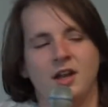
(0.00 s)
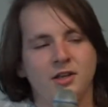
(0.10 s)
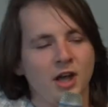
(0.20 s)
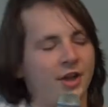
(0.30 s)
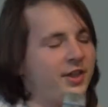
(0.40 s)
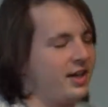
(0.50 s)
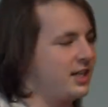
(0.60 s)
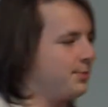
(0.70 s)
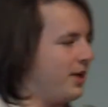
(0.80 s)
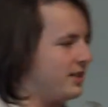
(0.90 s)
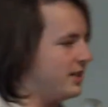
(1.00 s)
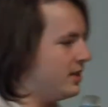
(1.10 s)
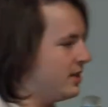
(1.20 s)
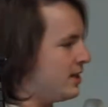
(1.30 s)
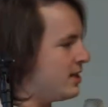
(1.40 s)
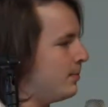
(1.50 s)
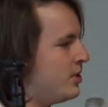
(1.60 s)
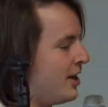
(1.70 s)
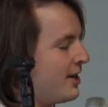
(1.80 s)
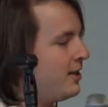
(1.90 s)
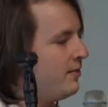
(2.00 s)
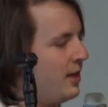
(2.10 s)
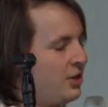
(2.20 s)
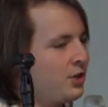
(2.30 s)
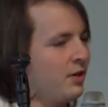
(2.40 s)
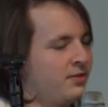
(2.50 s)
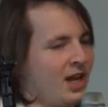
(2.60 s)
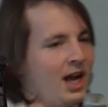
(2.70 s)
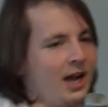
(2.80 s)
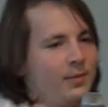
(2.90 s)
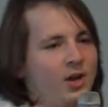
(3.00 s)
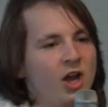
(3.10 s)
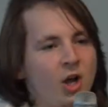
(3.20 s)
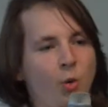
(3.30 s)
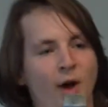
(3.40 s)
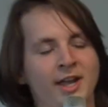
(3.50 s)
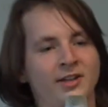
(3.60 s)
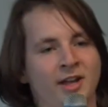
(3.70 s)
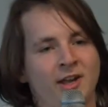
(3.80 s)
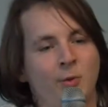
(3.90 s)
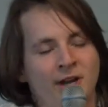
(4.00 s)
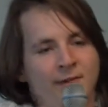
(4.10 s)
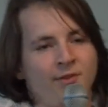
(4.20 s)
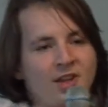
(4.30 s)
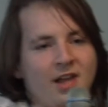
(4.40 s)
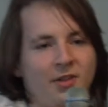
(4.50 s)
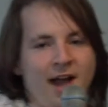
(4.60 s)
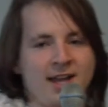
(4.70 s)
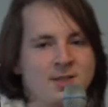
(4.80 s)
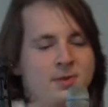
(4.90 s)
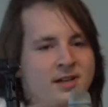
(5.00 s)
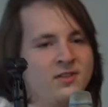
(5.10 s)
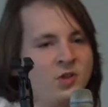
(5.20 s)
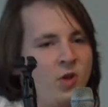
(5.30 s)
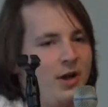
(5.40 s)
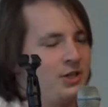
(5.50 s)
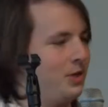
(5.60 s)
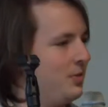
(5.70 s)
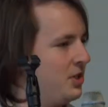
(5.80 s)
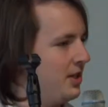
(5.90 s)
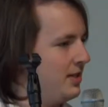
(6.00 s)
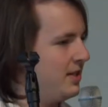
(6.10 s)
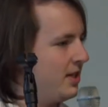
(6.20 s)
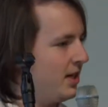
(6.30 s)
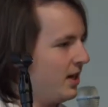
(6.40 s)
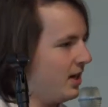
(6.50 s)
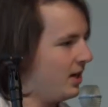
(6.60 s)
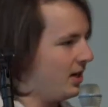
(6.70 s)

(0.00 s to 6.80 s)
Nothing expresses the subjective nature of time quite like waiting for that last minute of the laundry machines here.